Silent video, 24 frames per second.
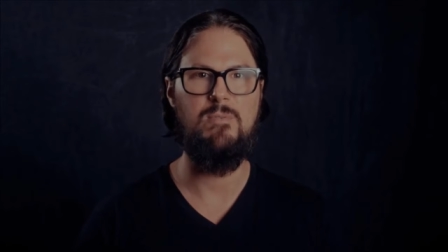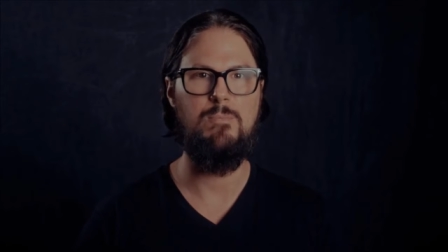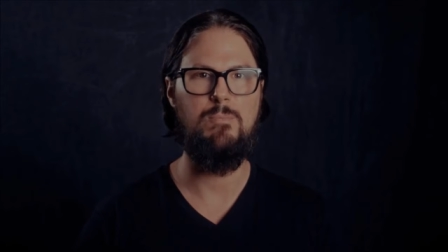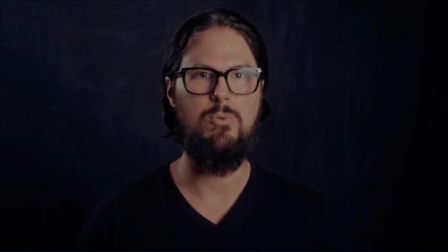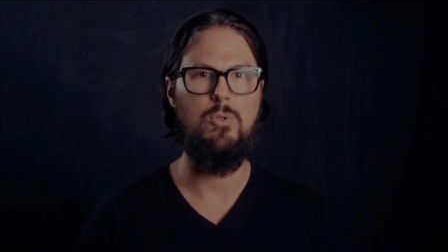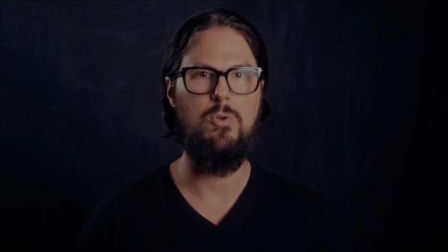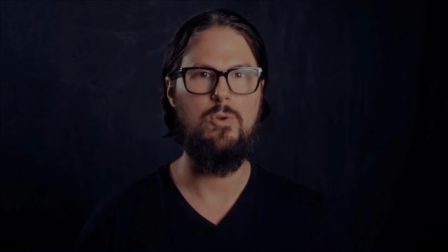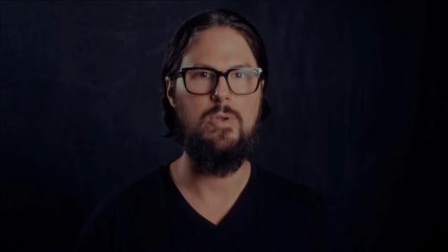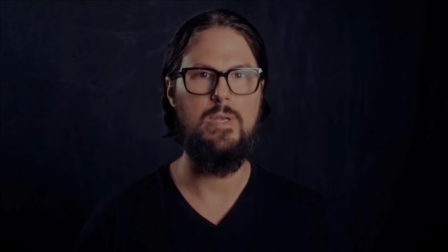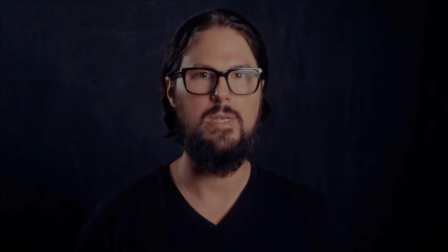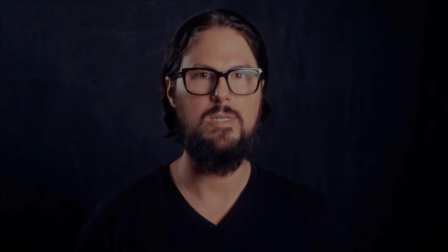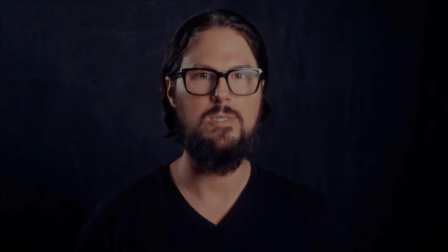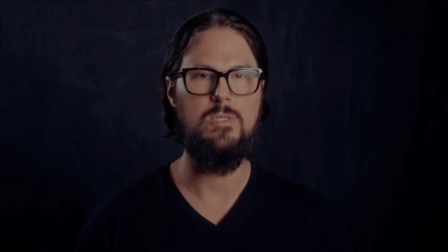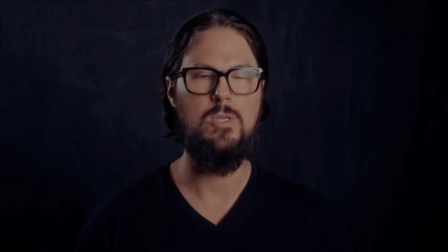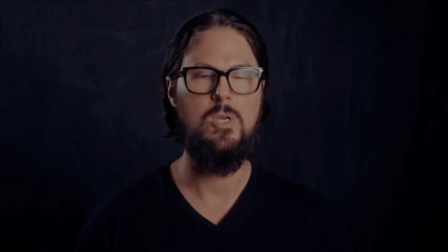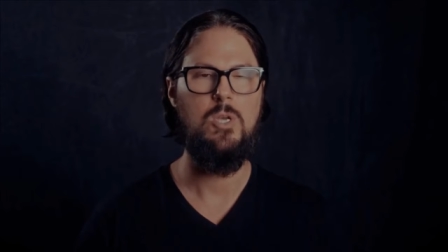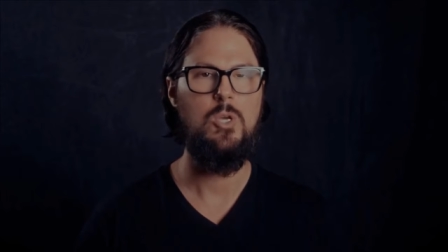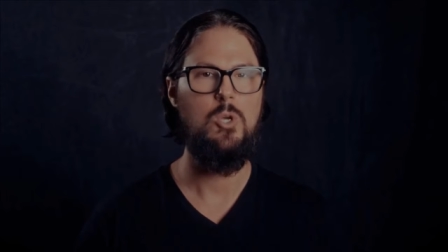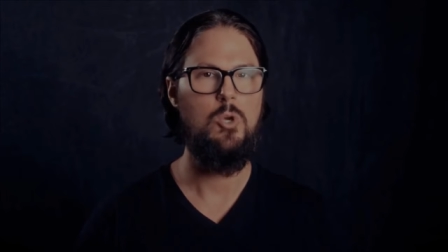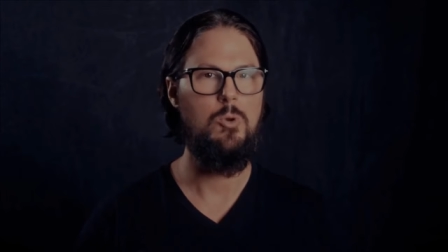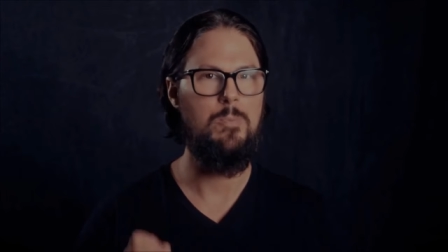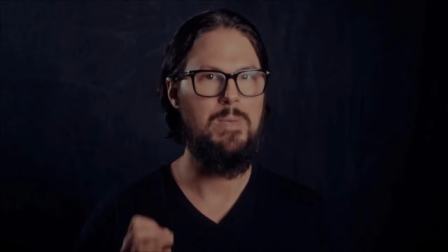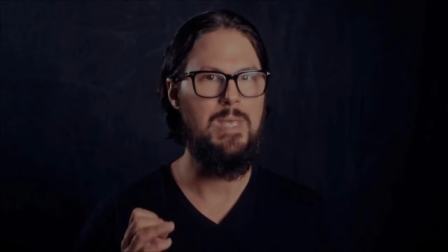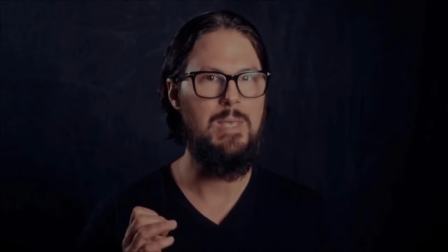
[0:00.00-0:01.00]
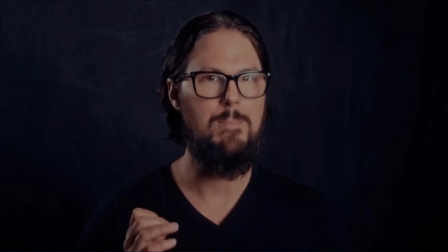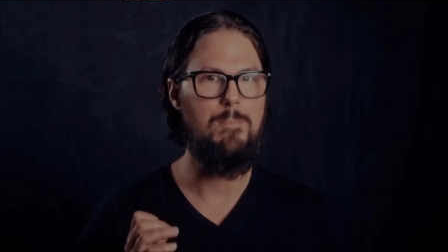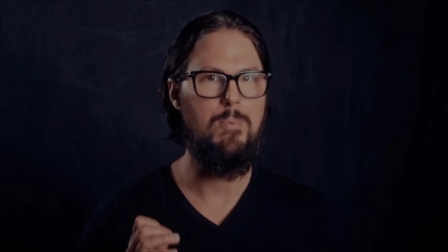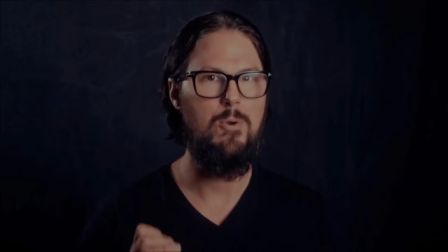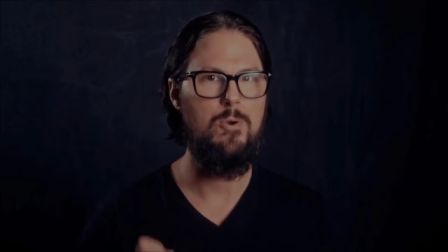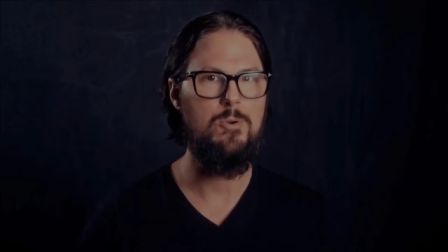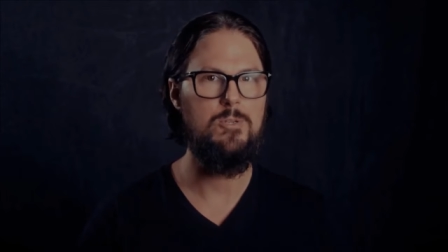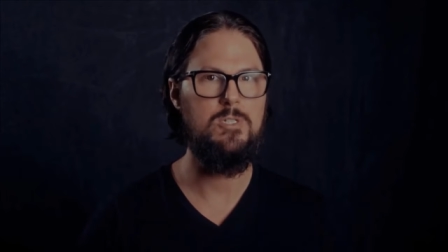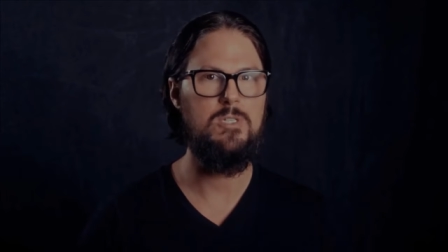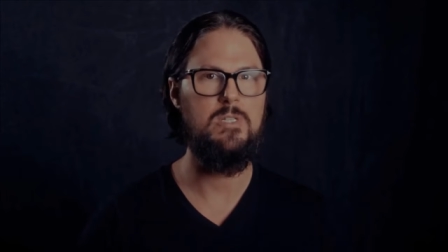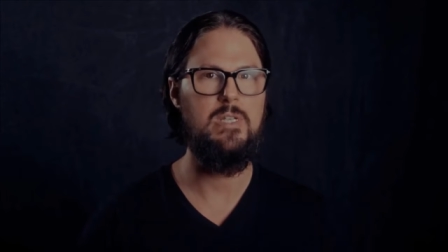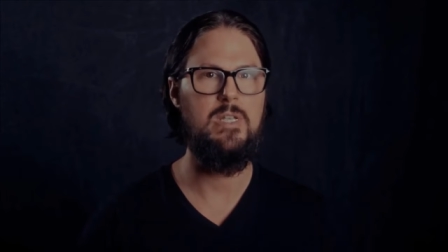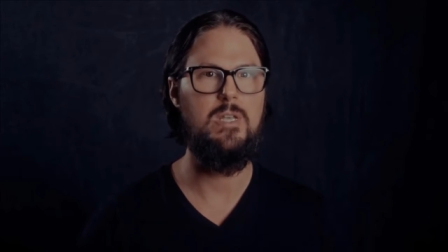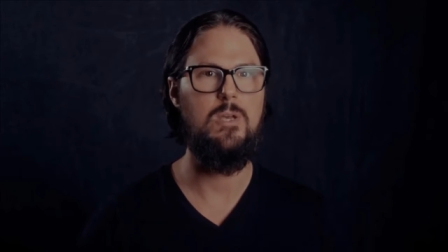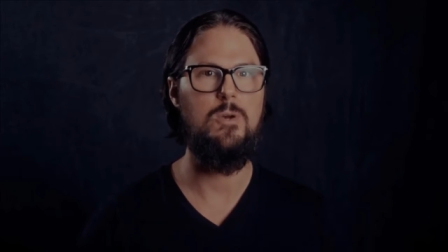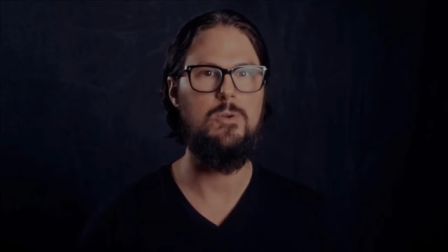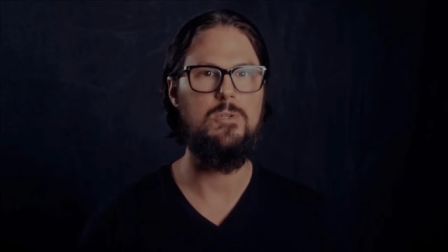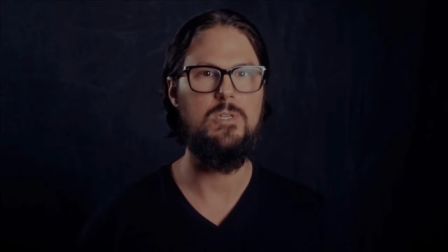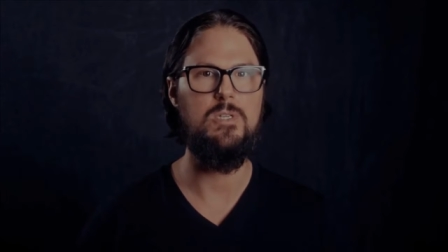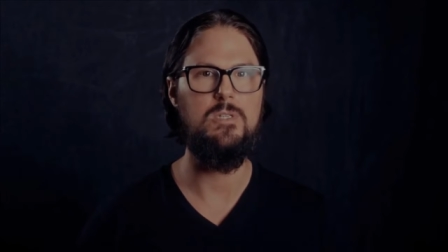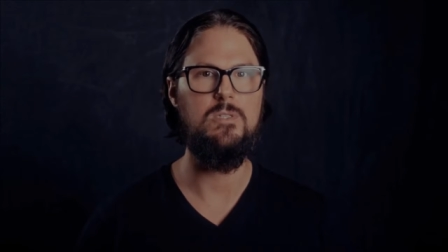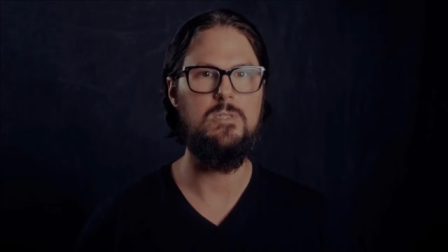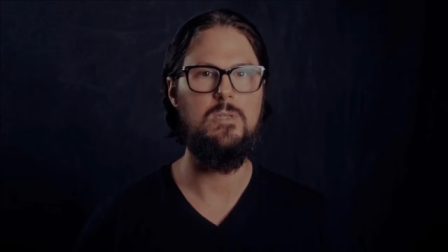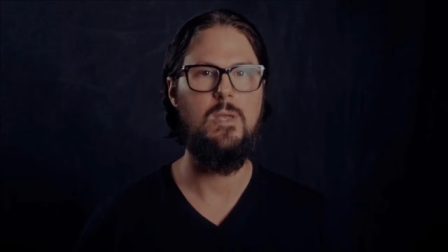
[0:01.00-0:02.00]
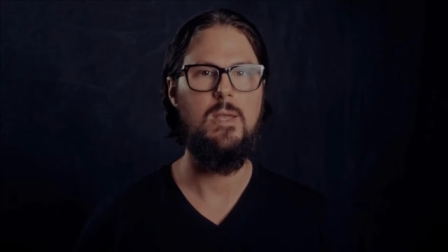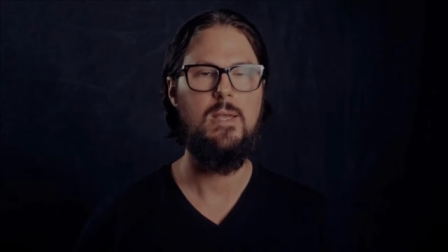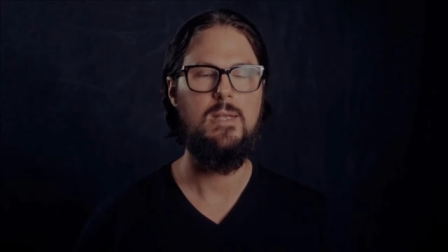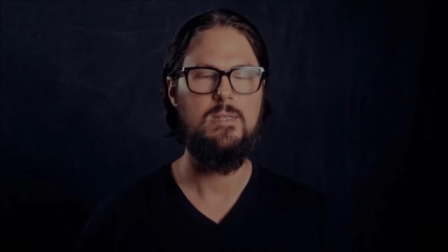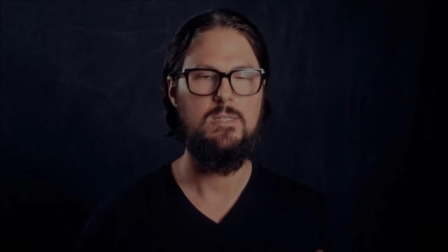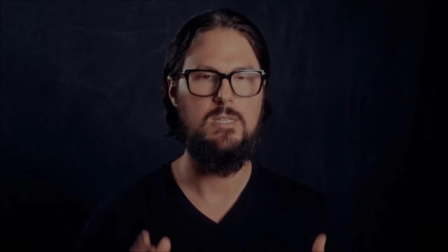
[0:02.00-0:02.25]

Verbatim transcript: employees whom he personally coaches